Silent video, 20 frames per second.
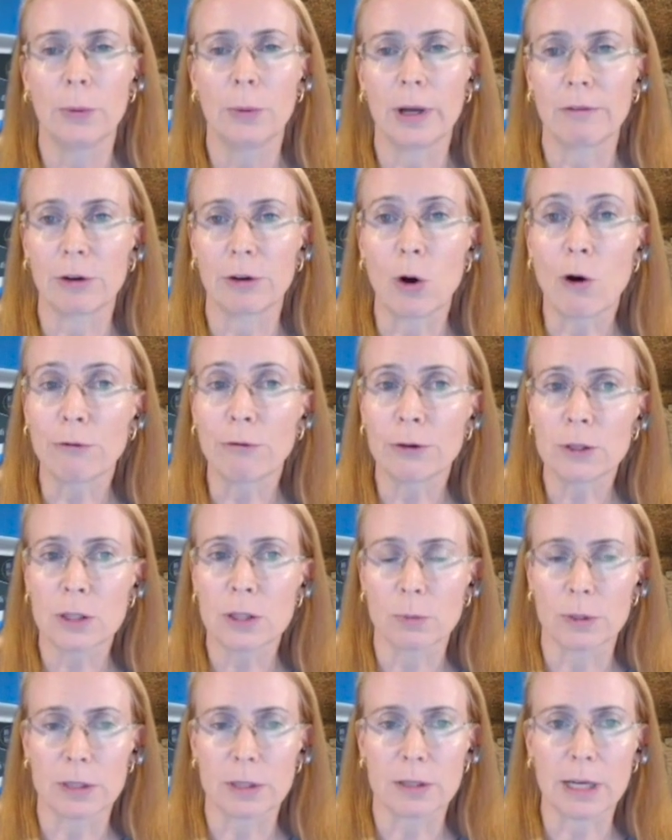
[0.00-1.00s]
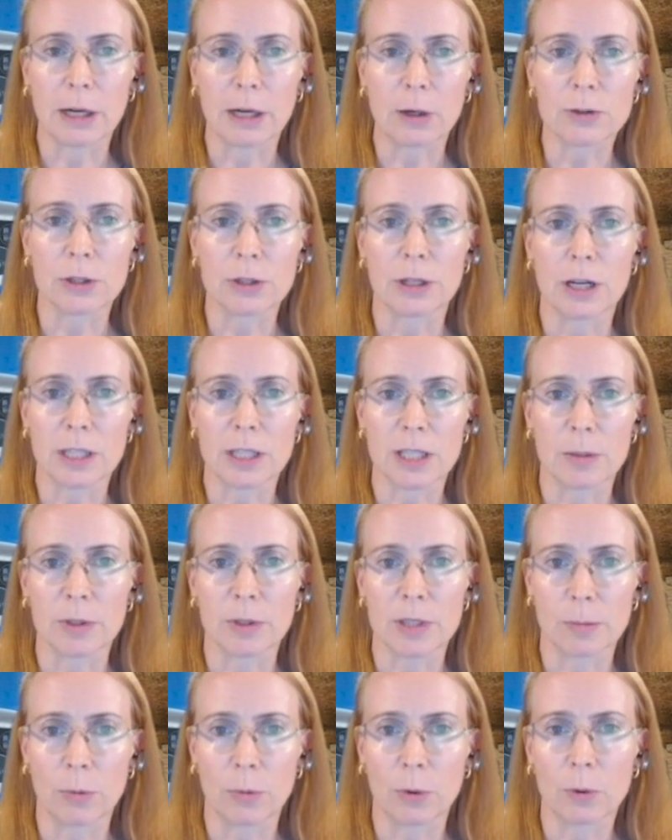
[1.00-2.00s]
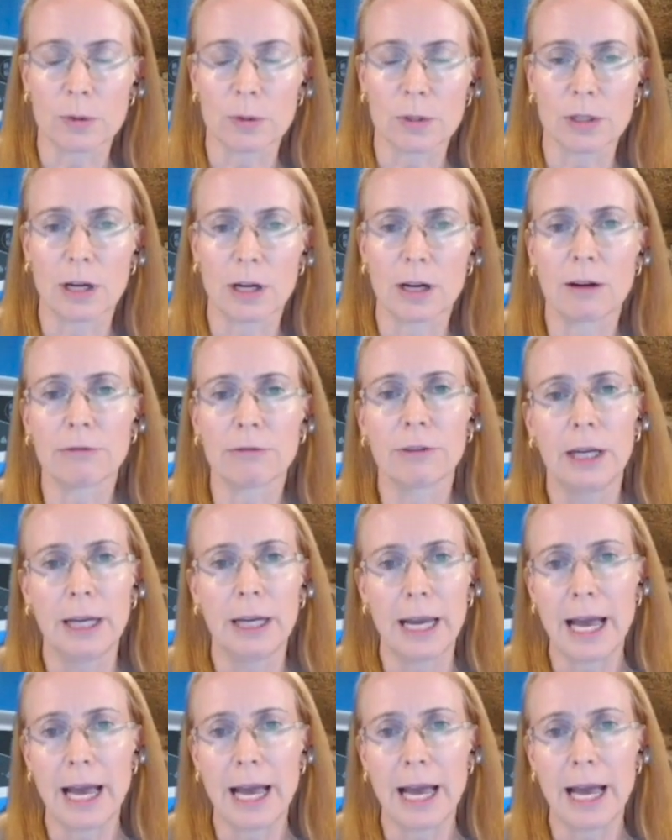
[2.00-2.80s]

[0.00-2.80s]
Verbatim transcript: We have an office with sales and customer support staff